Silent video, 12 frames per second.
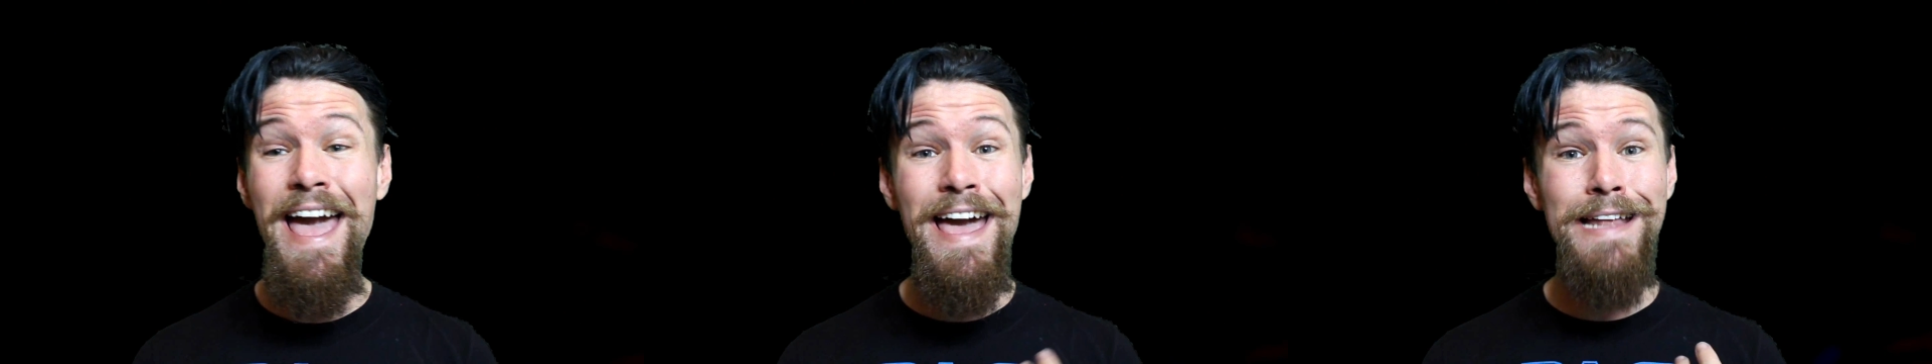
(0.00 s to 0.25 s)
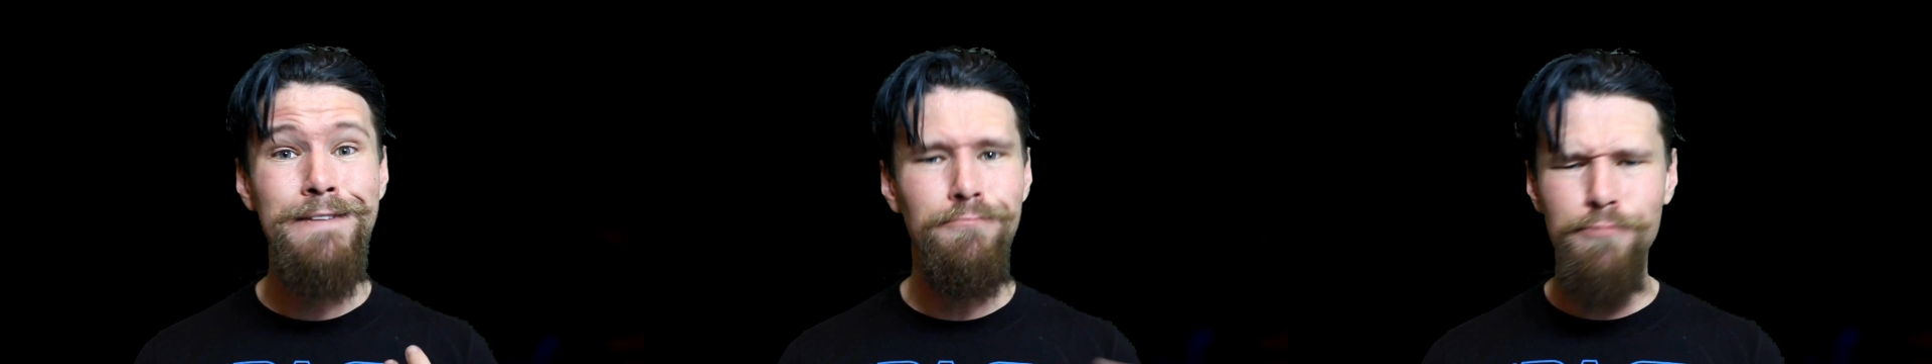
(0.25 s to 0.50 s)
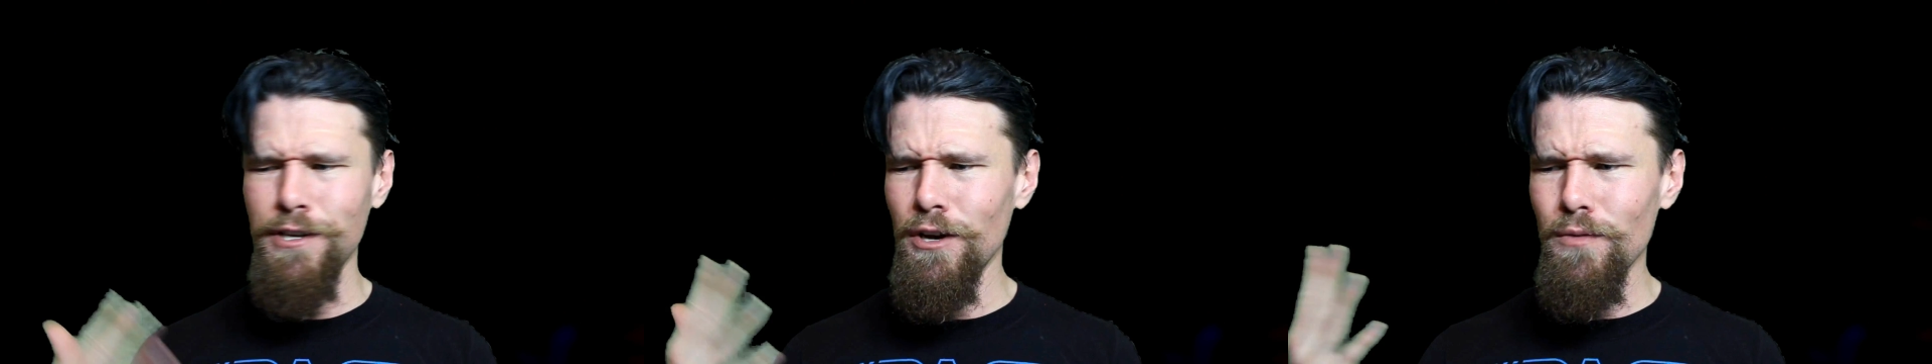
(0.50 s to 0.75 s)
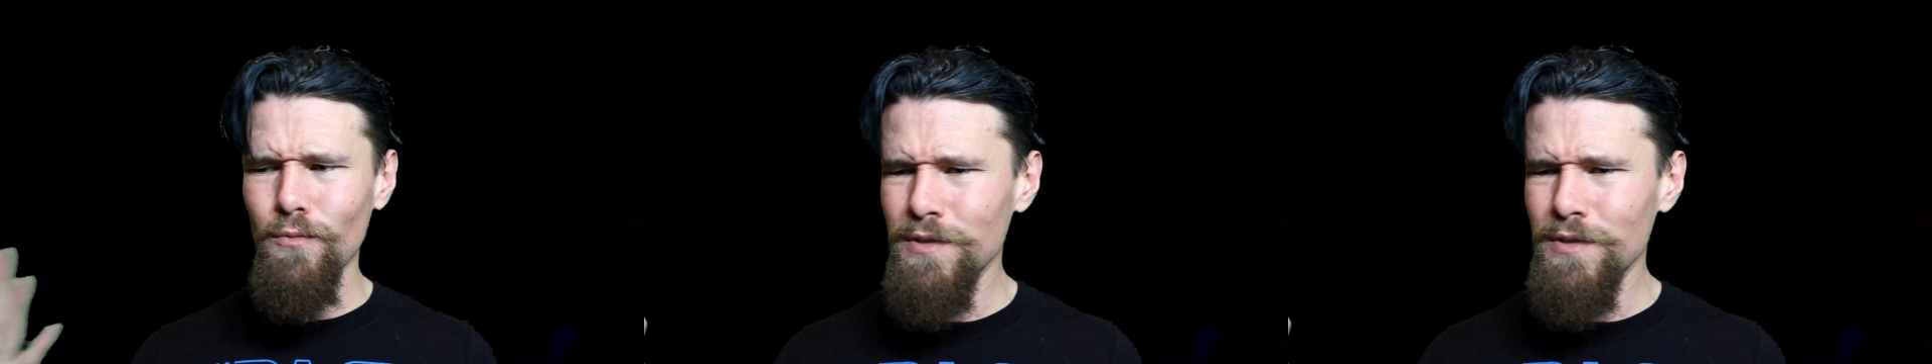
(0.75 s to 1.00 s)
and you
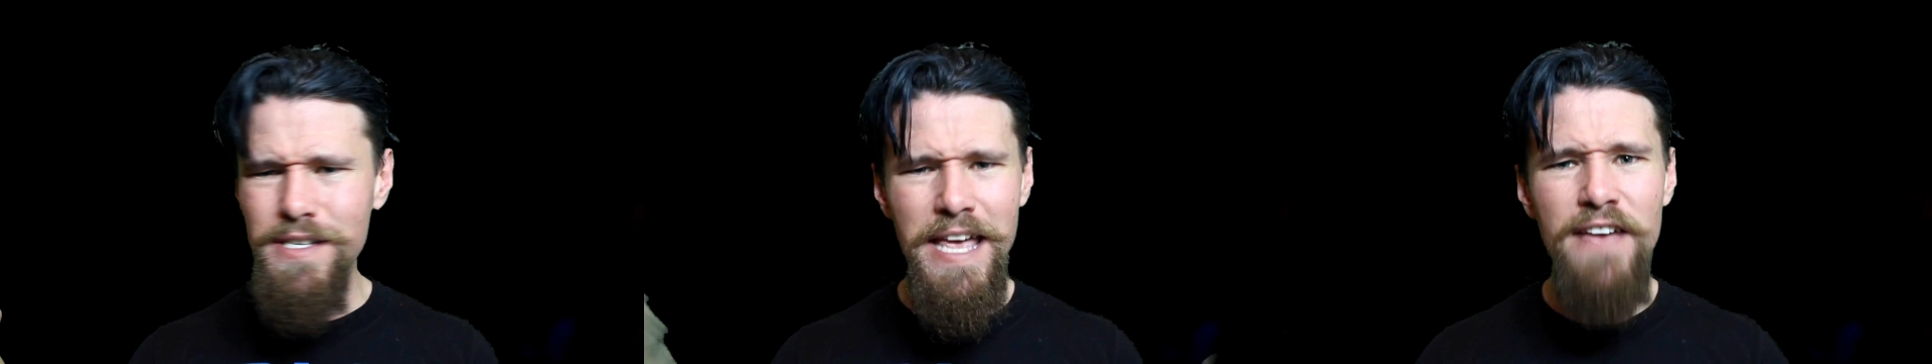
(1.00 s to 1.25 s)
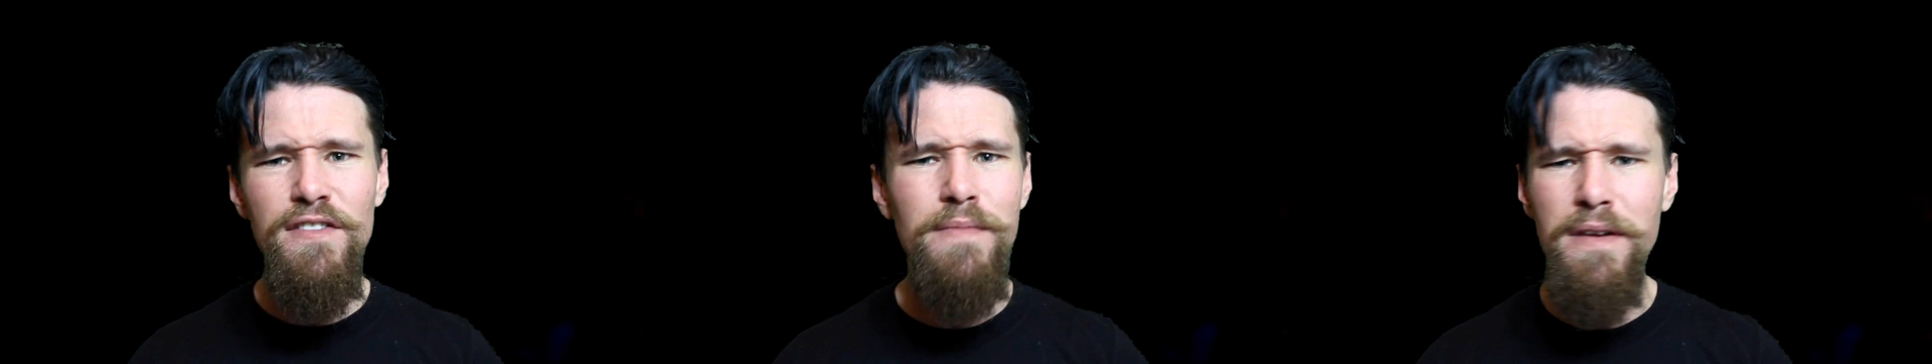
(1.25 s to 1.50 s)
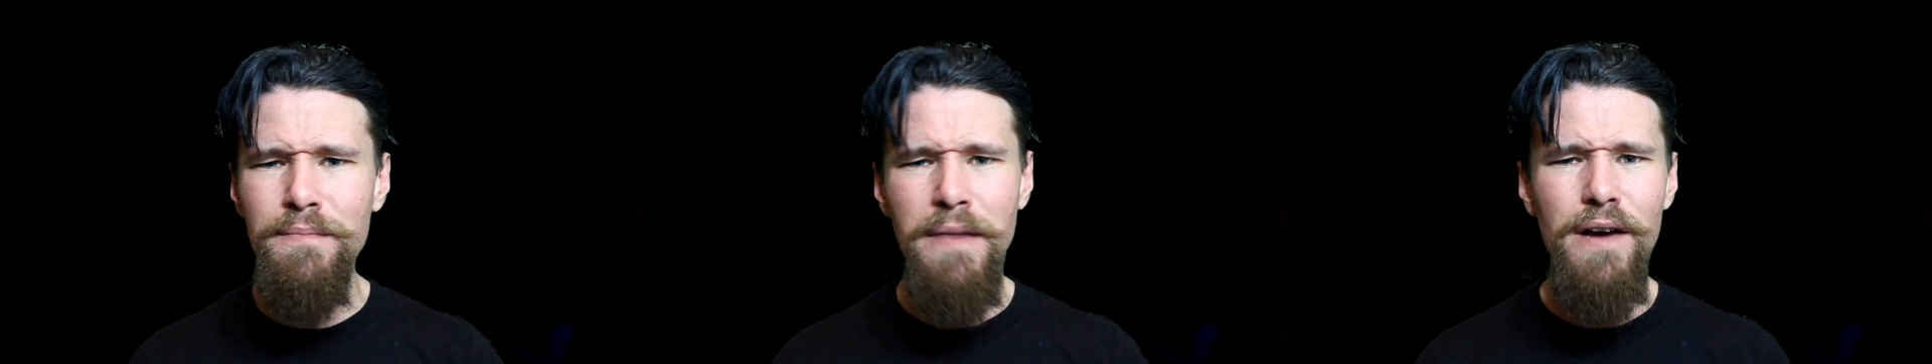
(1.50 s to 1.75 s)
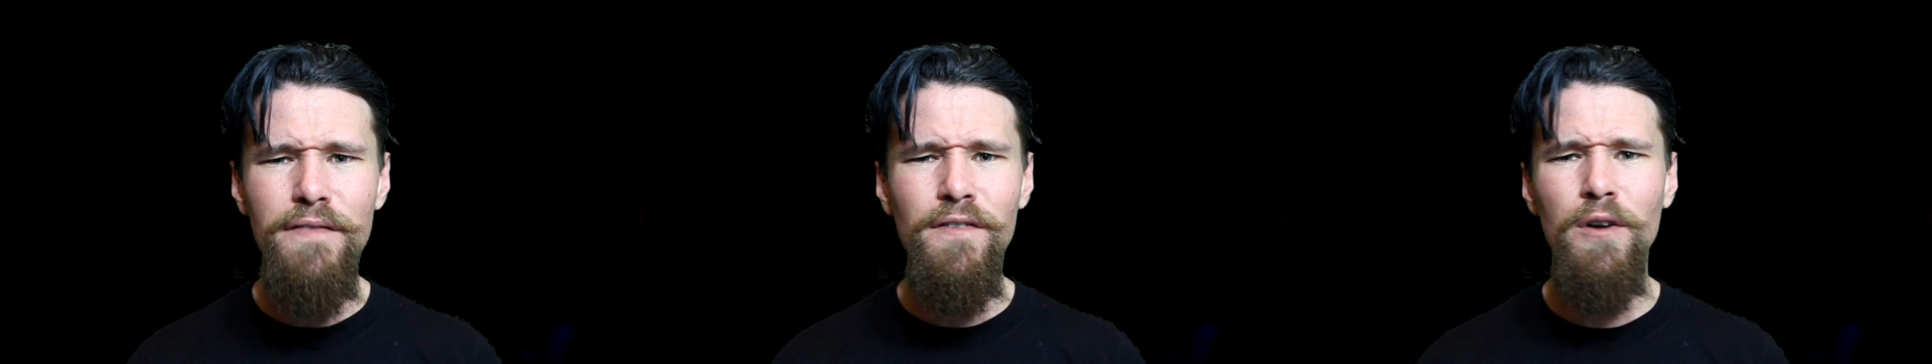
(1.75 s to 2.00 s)
know, we'll just have a big
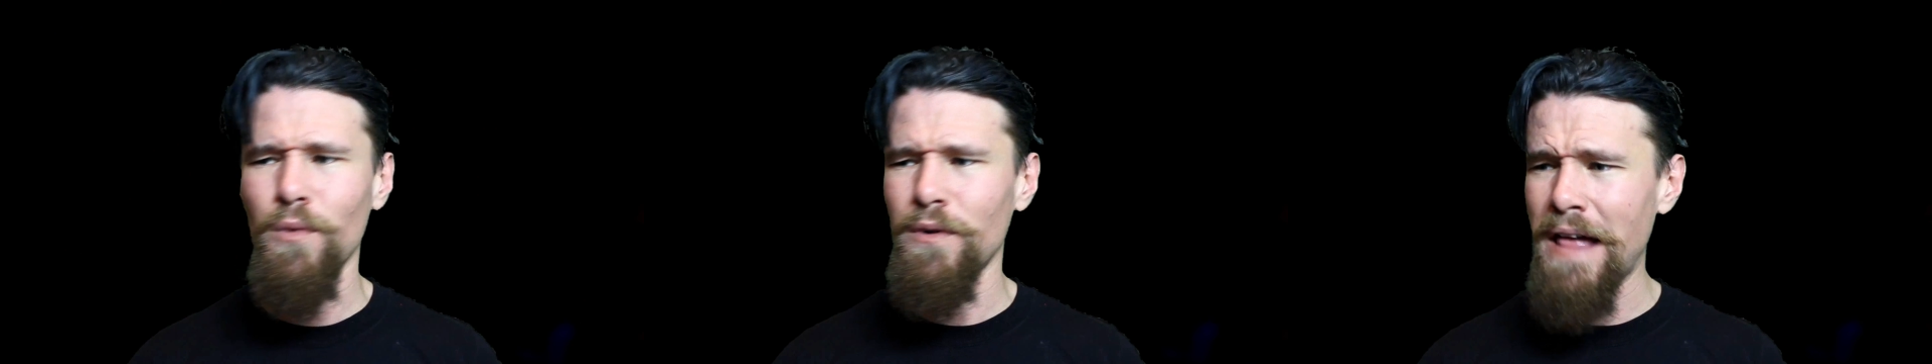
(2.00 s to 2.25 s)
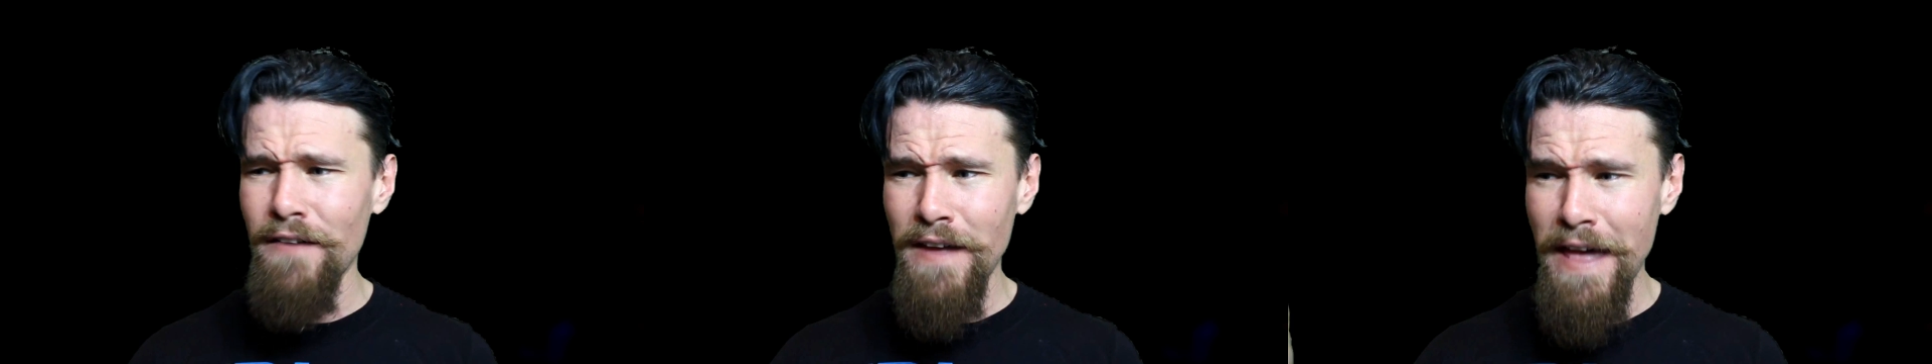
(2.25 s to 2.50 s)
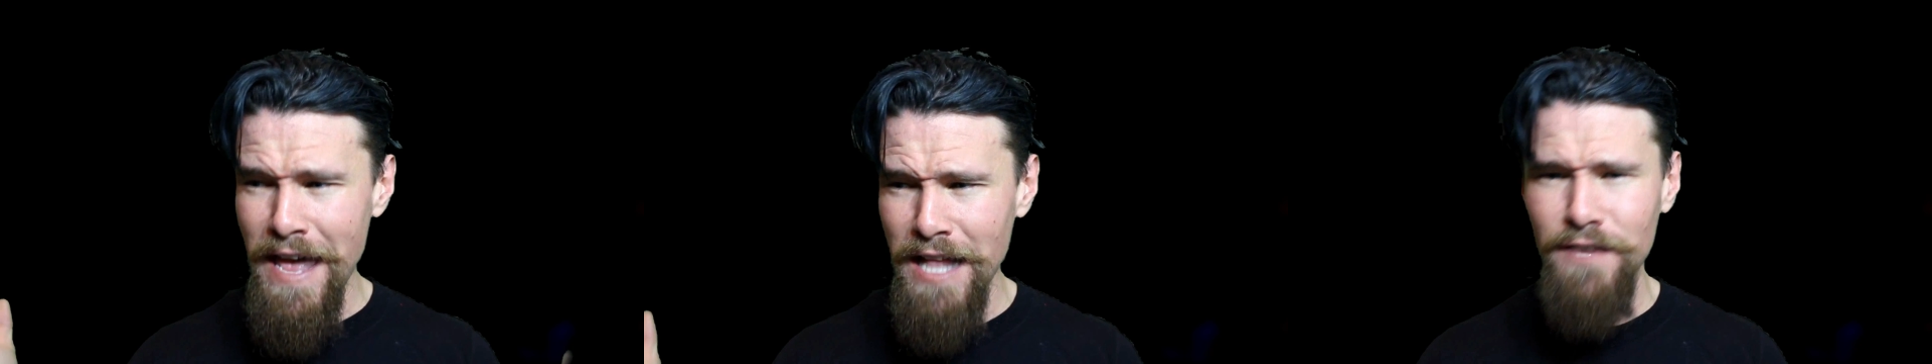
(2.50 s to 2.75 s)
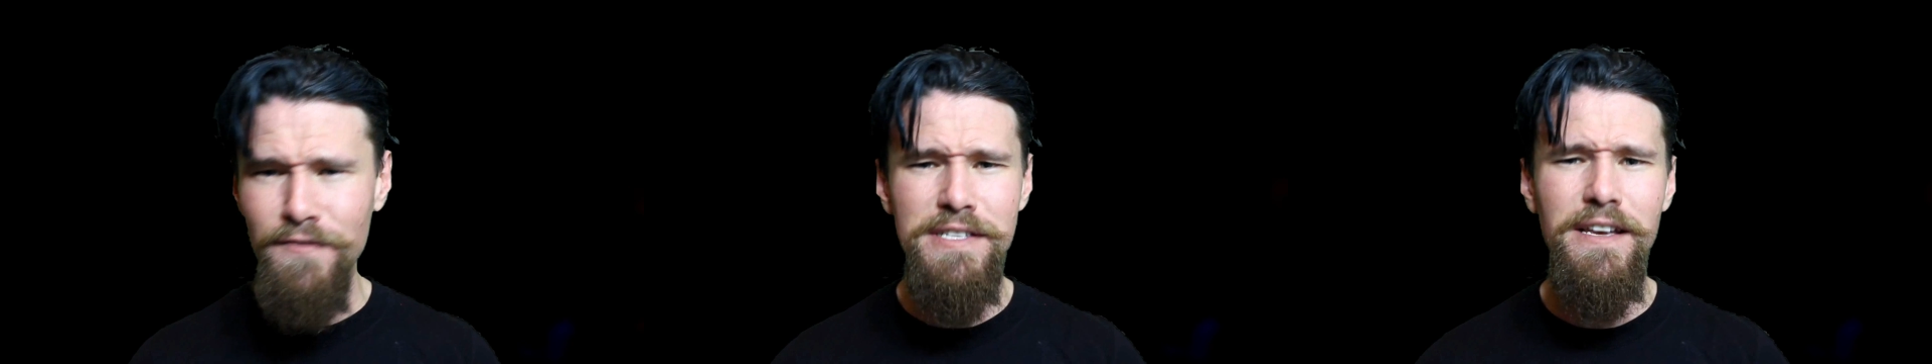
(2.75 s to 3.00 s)
marathon. We'll have a
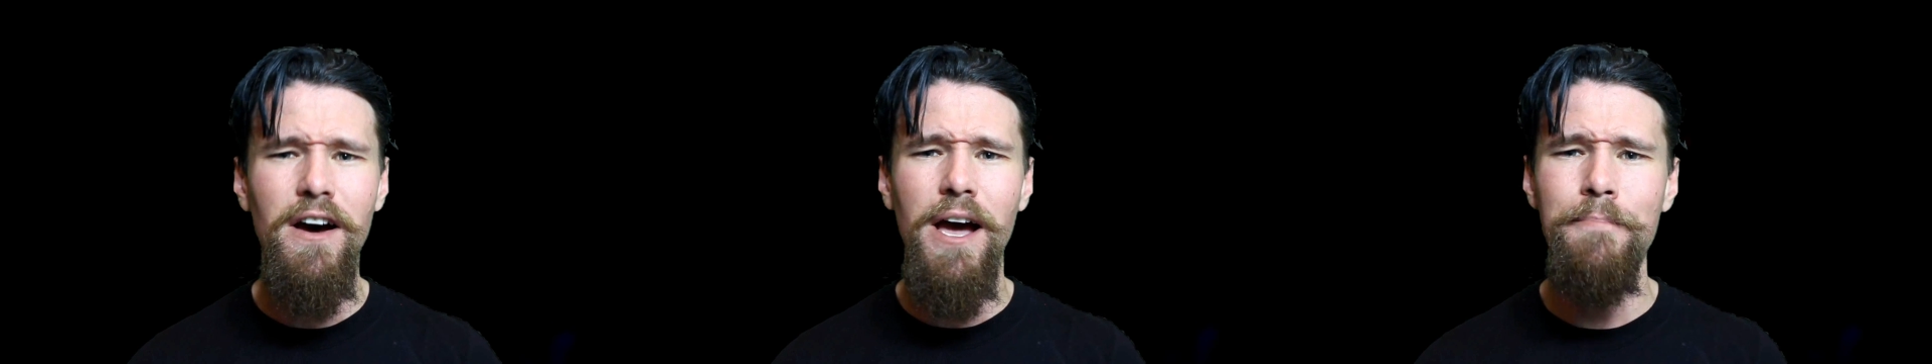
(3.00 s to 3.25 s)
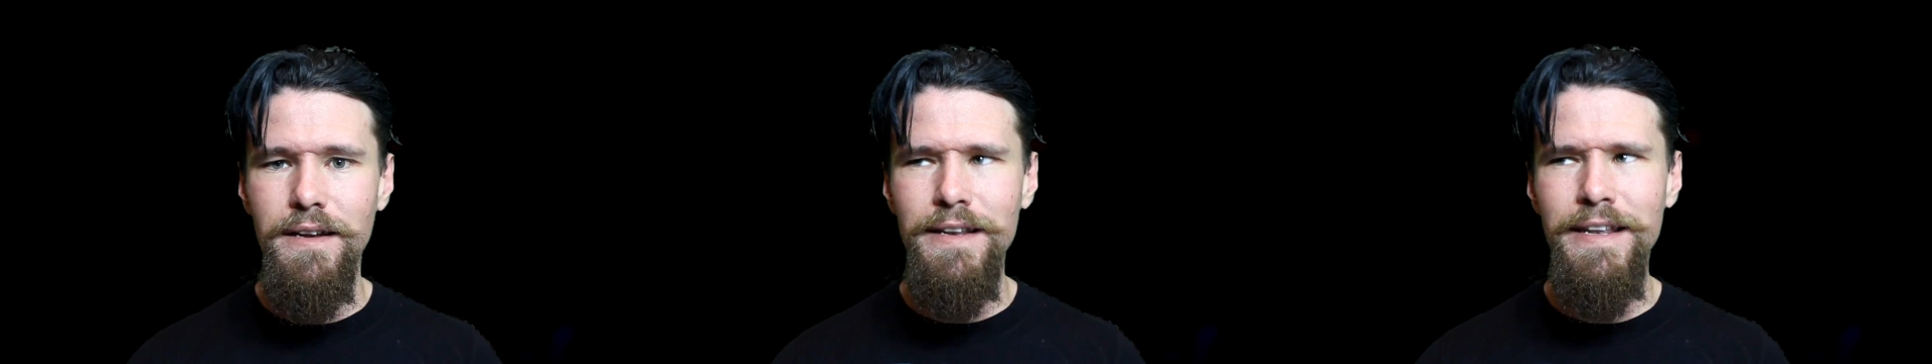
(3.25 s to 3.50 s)
hell of a time.